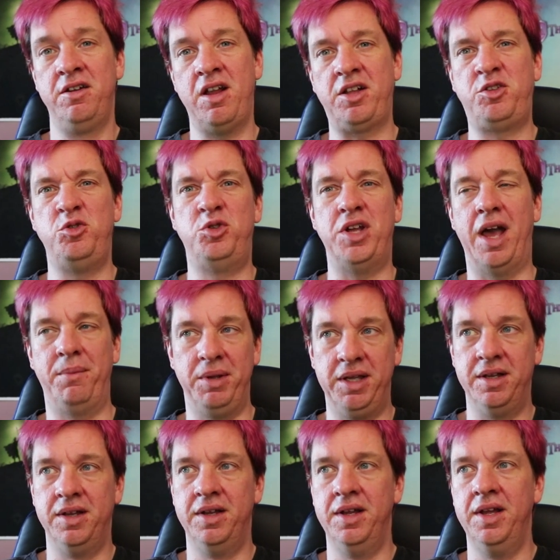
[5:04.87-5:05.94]
Not too shabby.
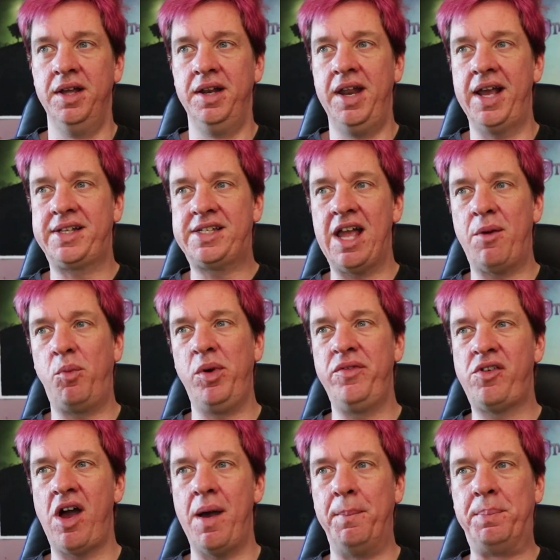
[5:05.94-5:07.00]
Next up,
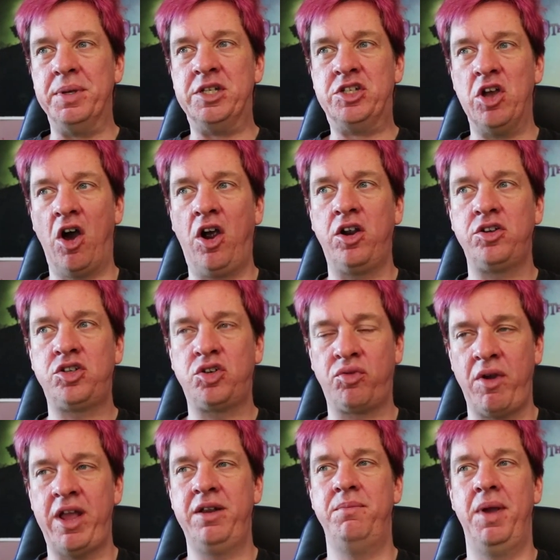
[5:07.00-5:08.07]
we've got Bazaar
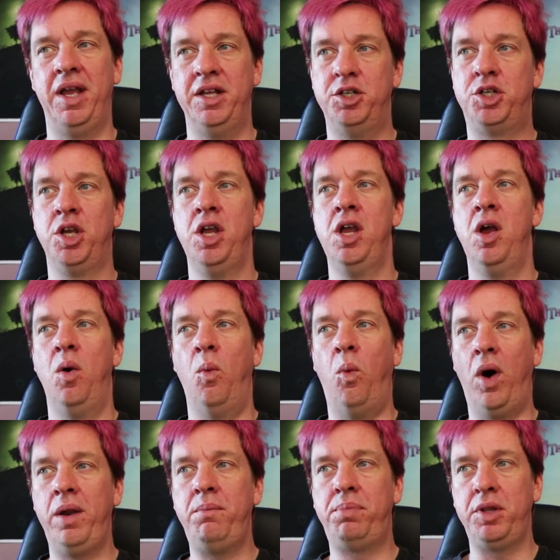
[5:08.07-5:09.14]
Trademage.
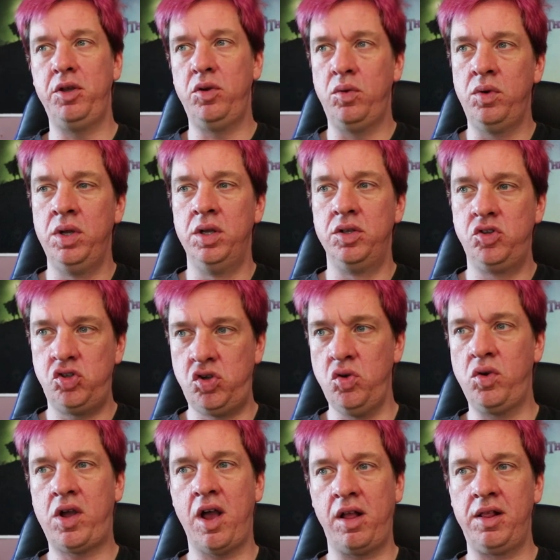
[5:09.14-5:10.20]
One blue,
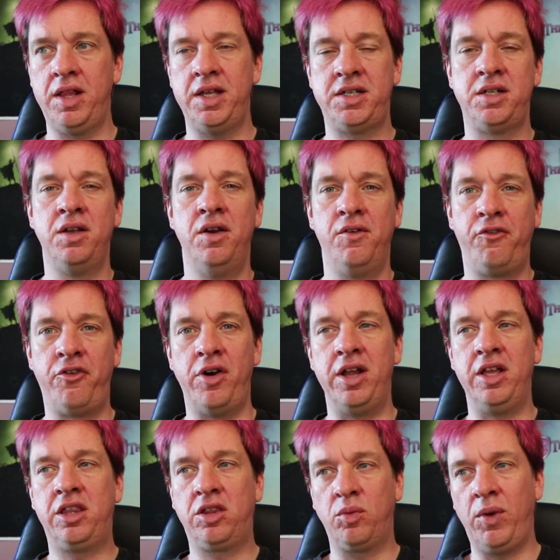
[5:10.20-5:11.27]
two colorless for
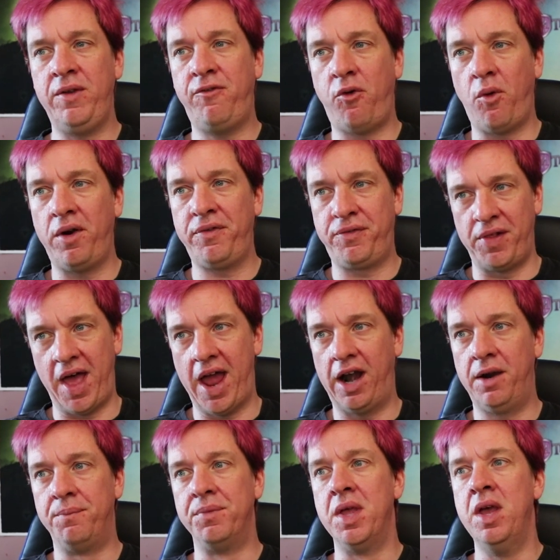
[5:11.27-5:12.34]
a 3-4
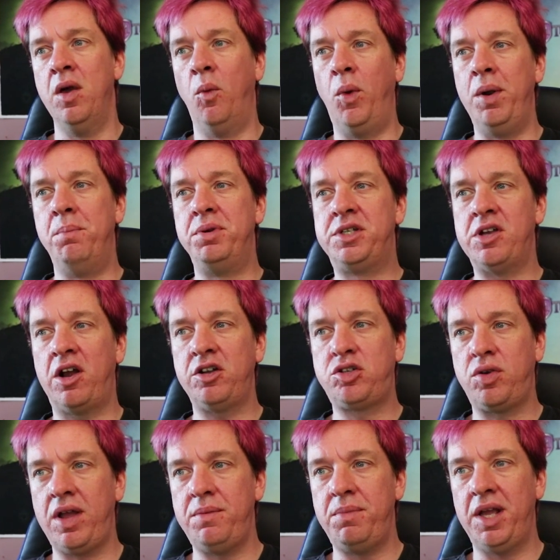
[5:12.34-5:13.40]
flyer. When Bazaar
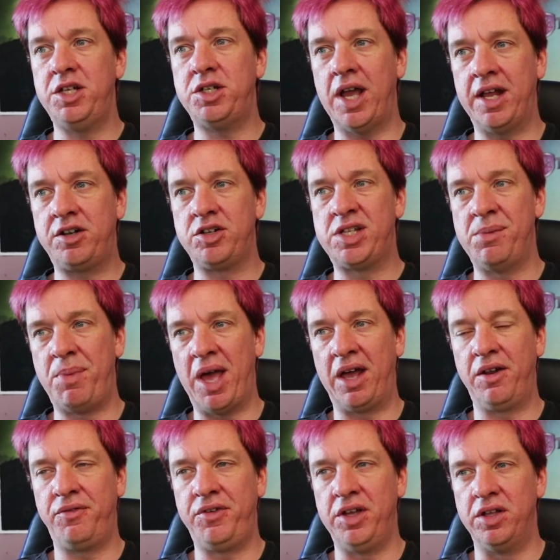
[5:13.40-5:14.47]
Trademage enters the
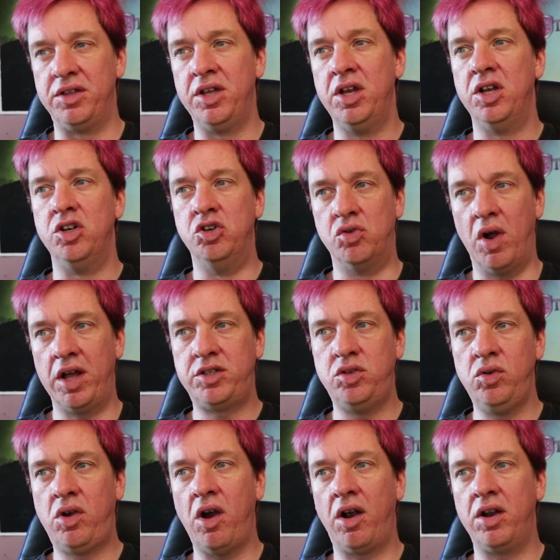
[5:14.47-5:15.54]
battlefield, draw
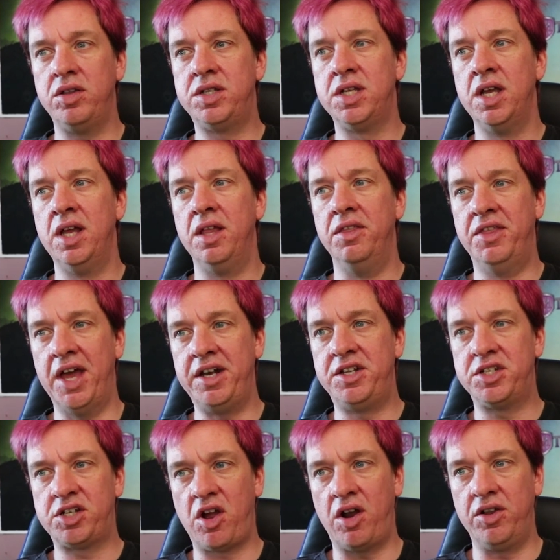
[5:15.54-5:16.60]
two cards, then
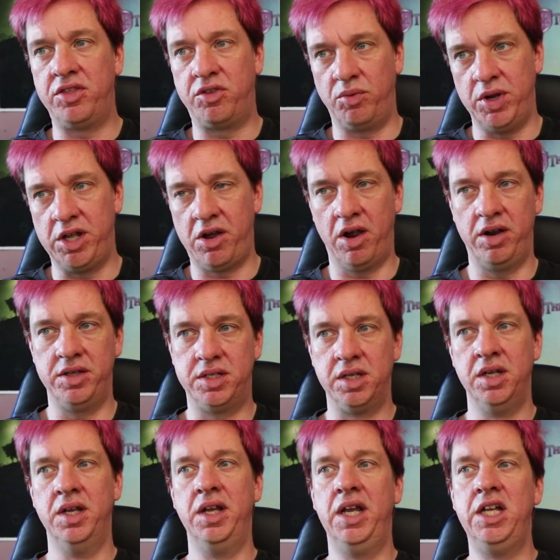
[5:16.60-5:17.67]
discard three
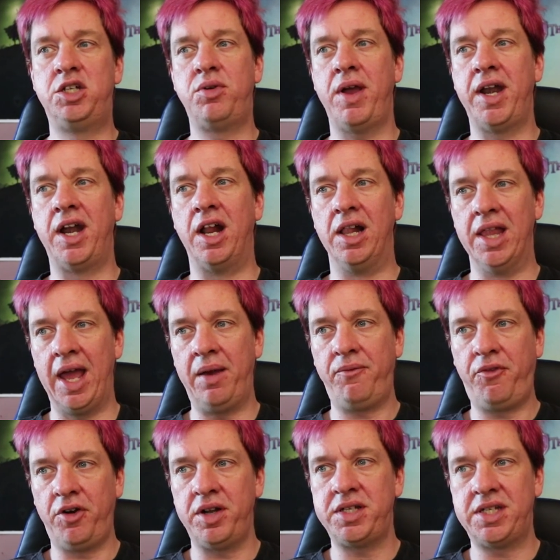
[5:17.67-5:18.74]
cards. He traded a
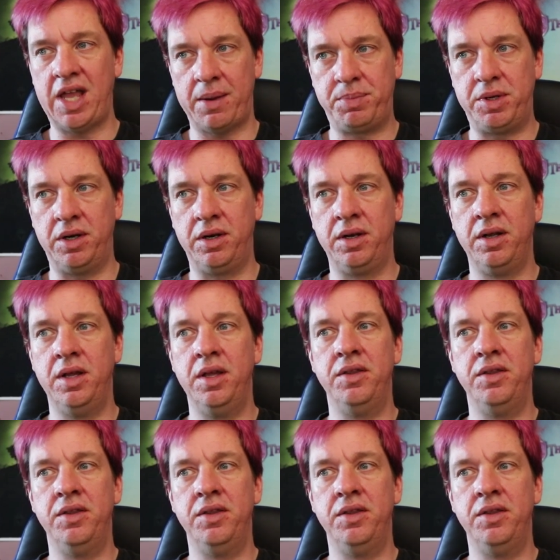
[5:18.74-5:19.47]
lamp for a scepter,